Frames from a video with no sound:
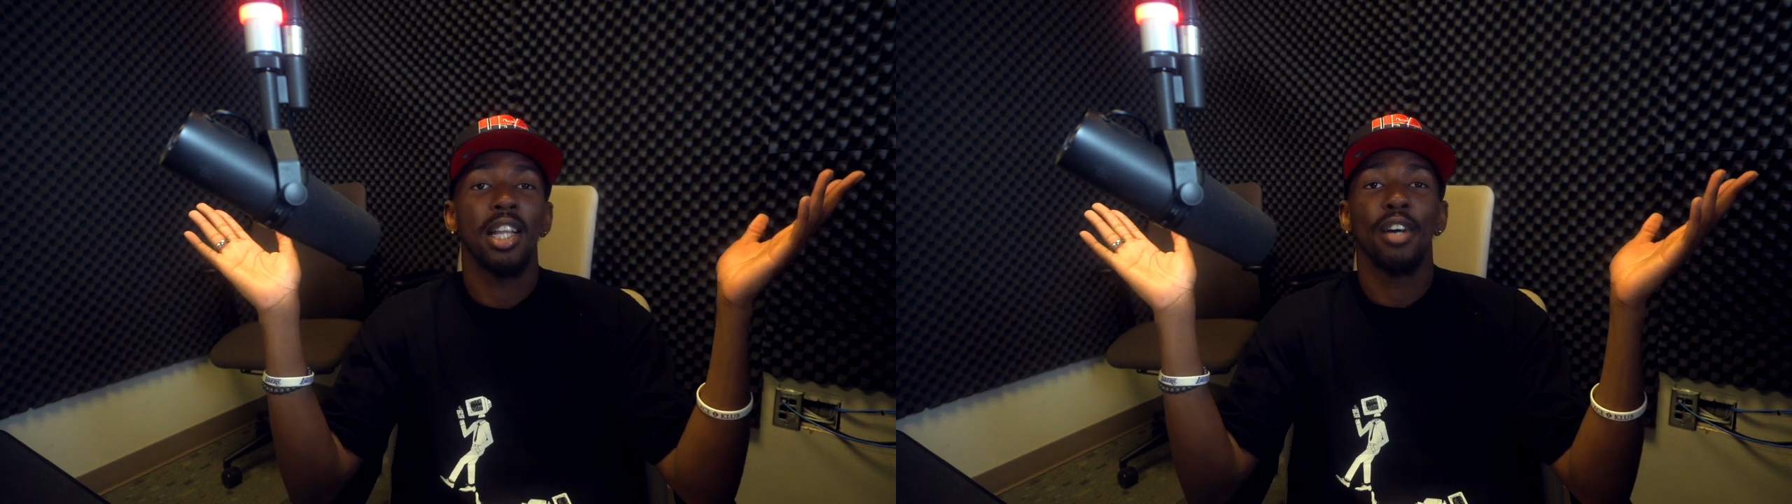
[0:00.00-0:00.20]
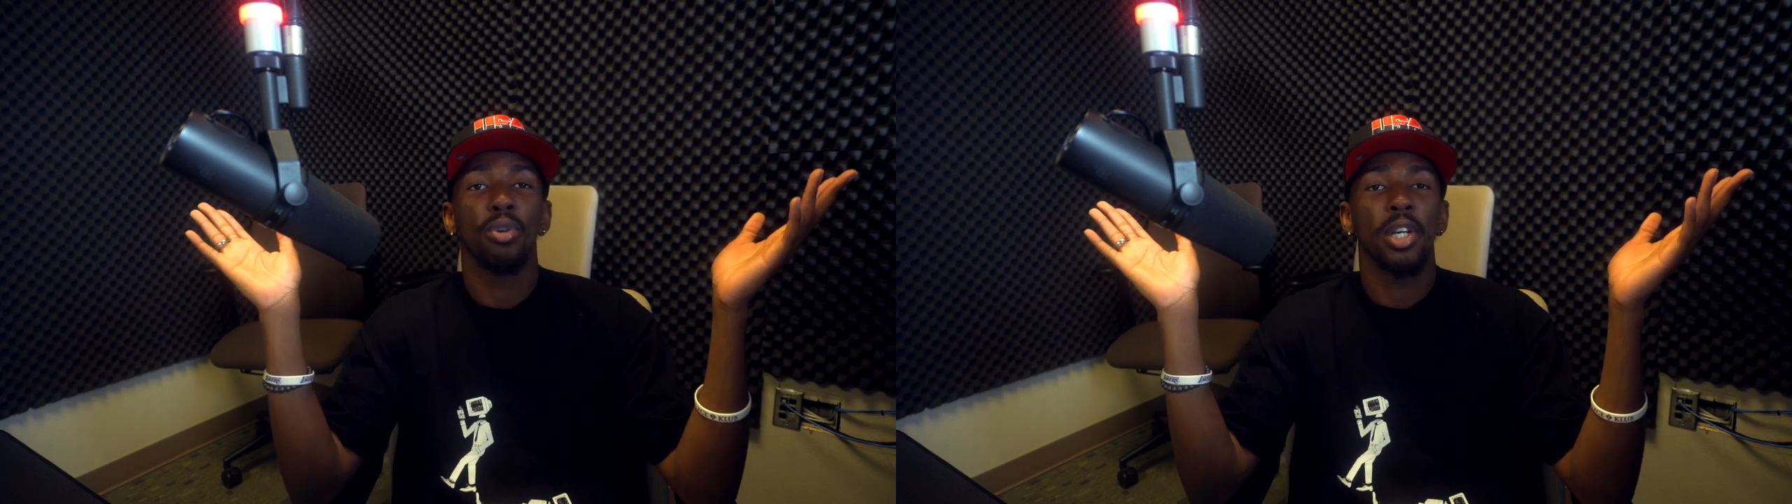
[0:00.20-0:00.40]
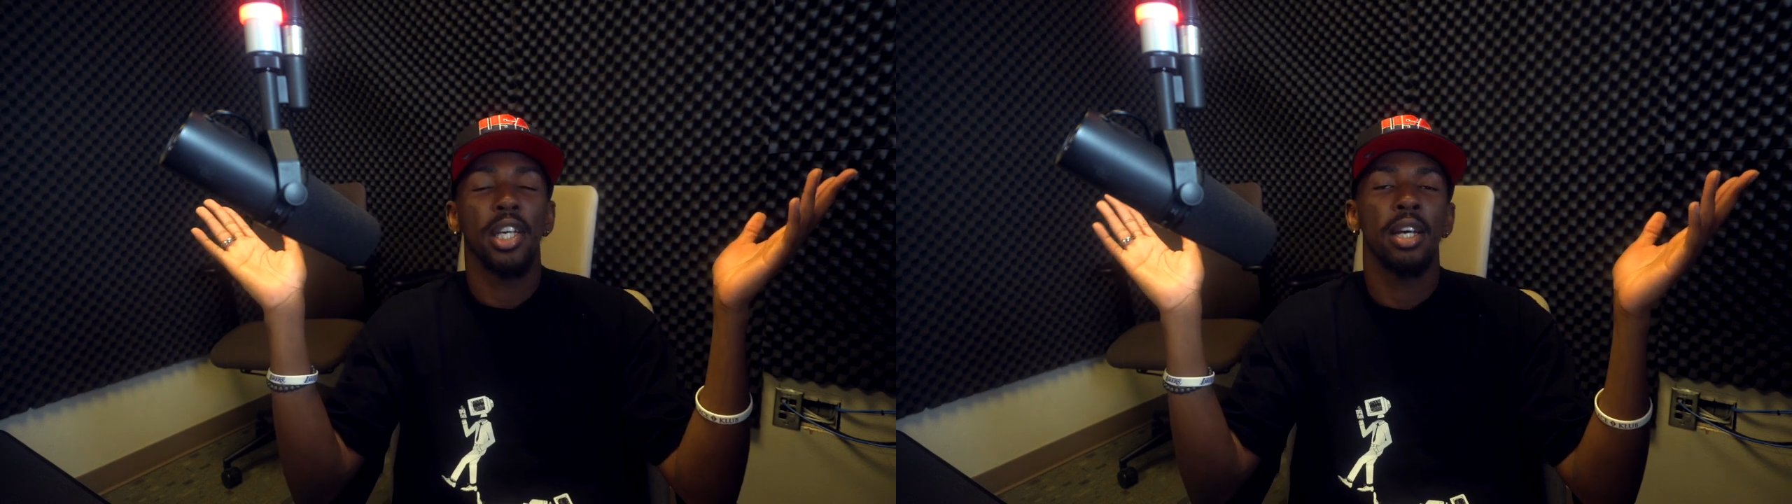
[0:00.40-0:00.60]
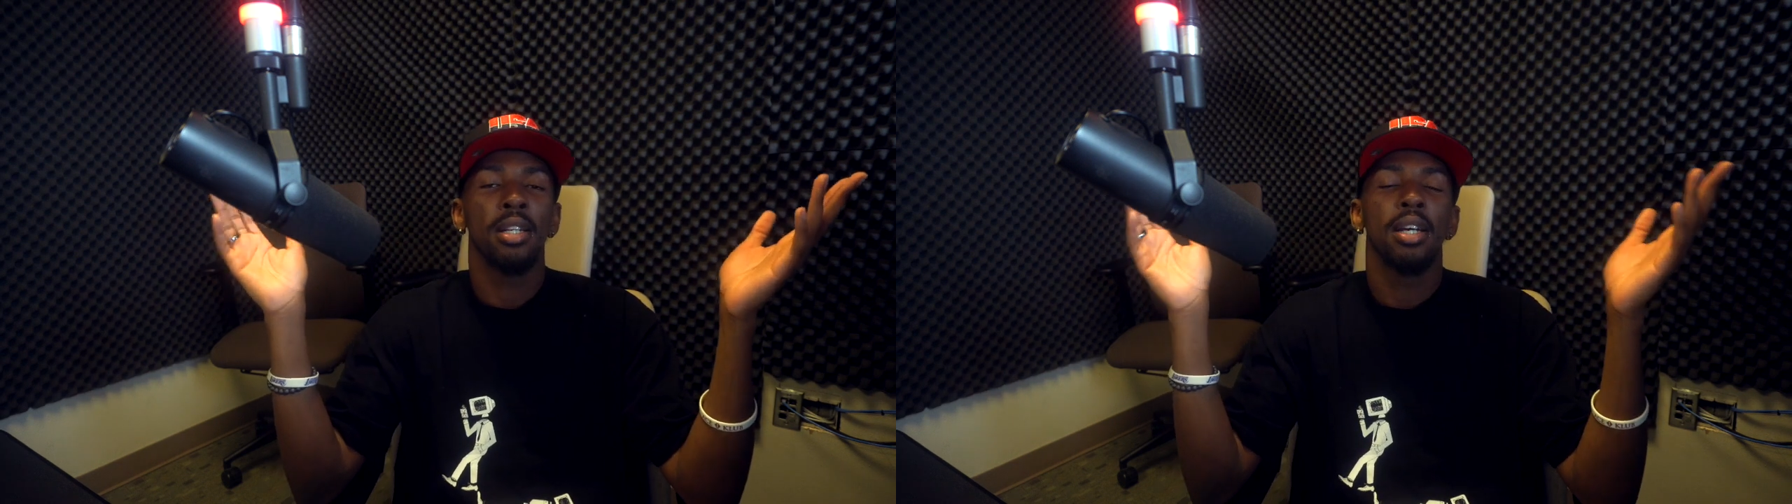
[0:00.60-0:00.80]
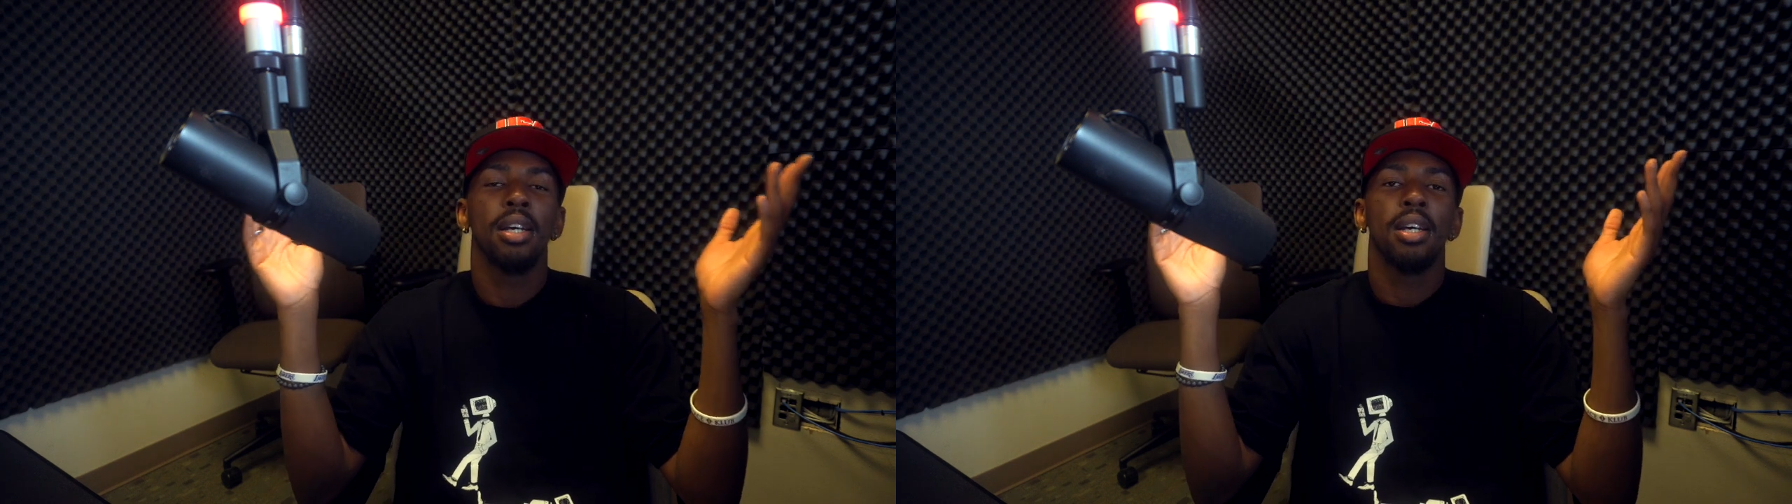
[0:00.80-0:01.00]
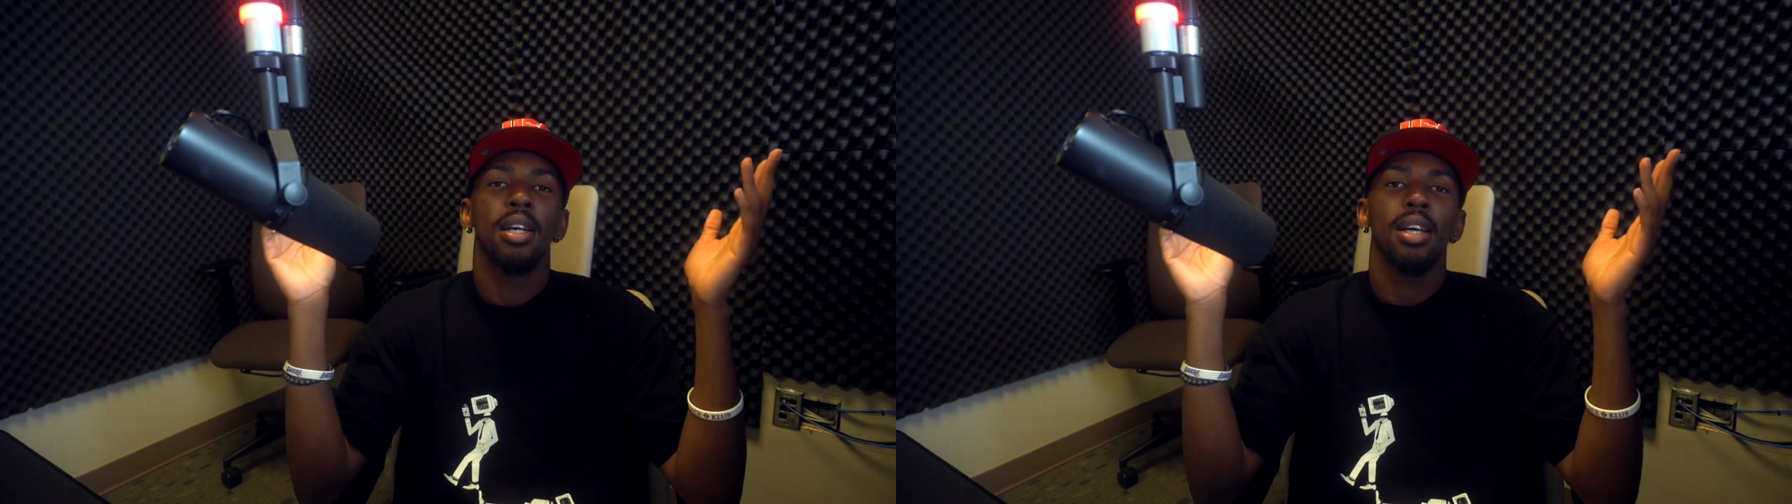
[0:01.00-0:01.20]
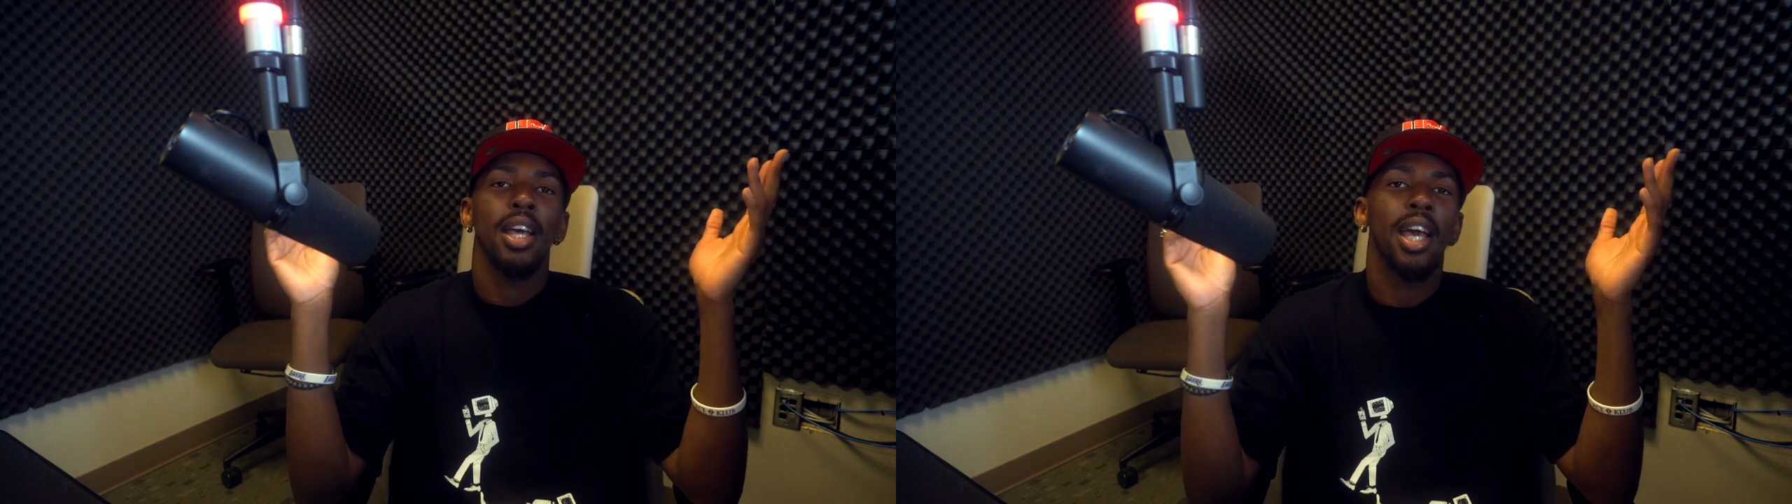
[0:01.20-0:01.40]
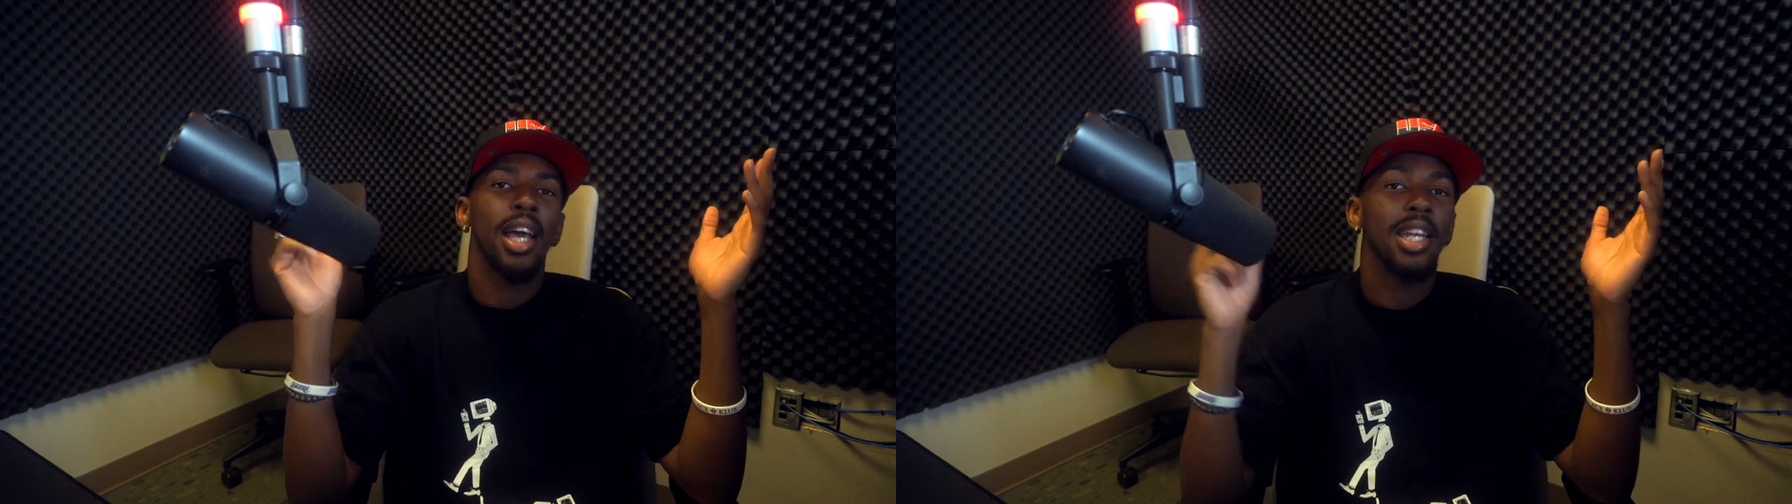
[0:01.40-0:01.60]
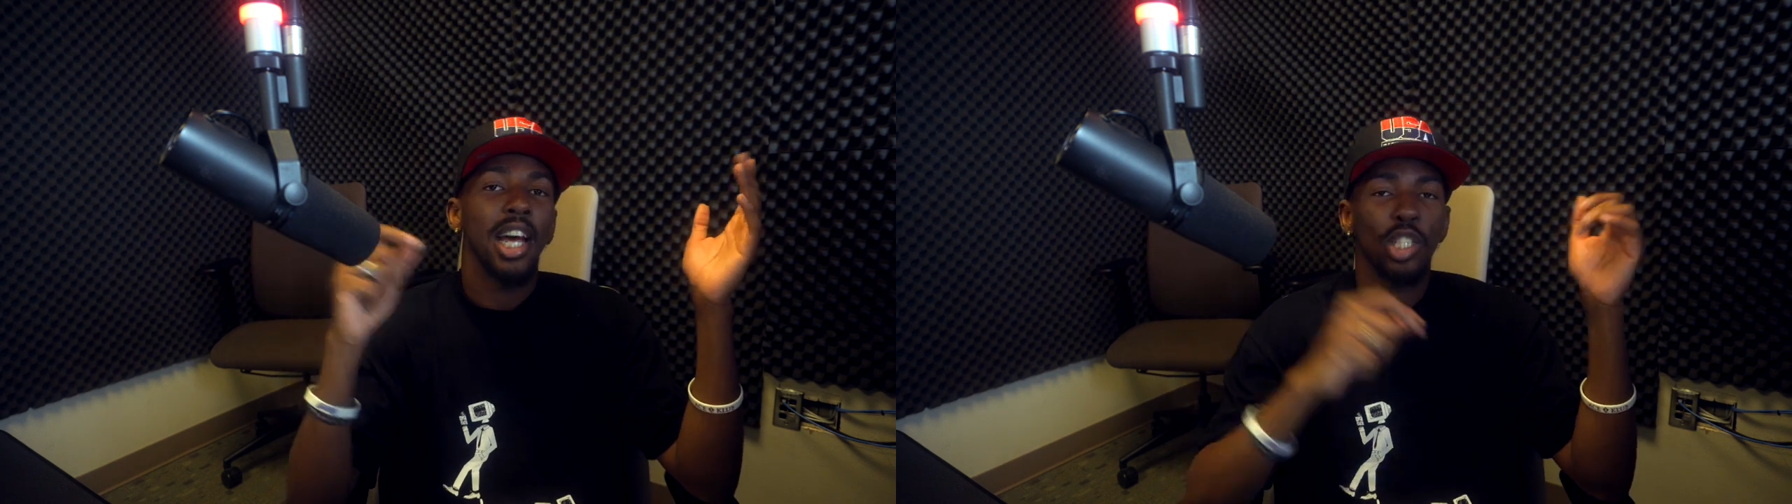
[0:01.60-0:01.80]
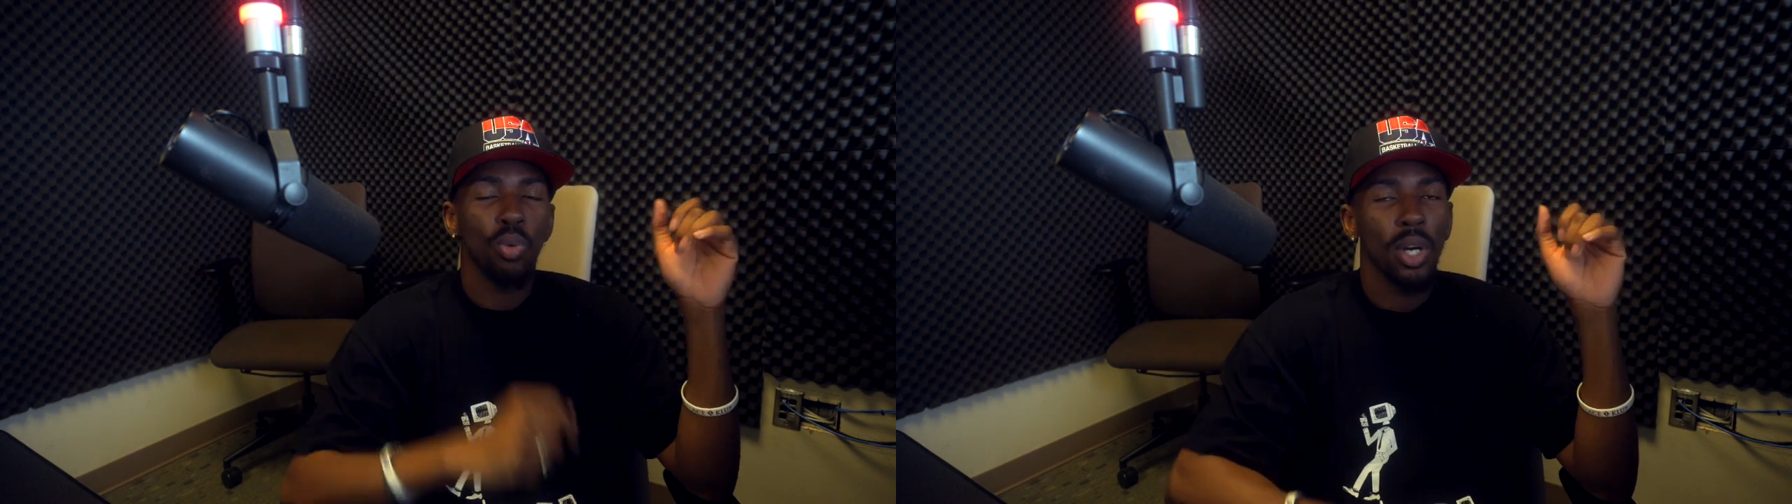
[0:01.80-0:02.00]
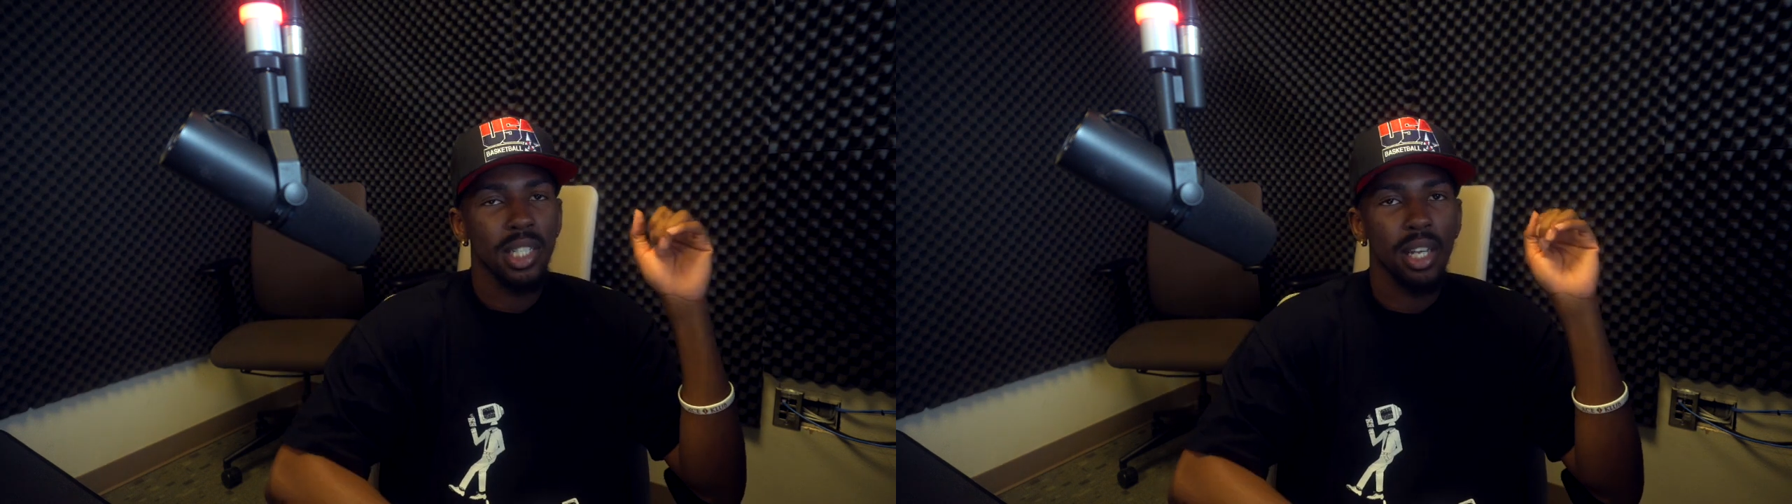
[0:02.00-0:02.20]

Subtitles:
level again. And that's when it's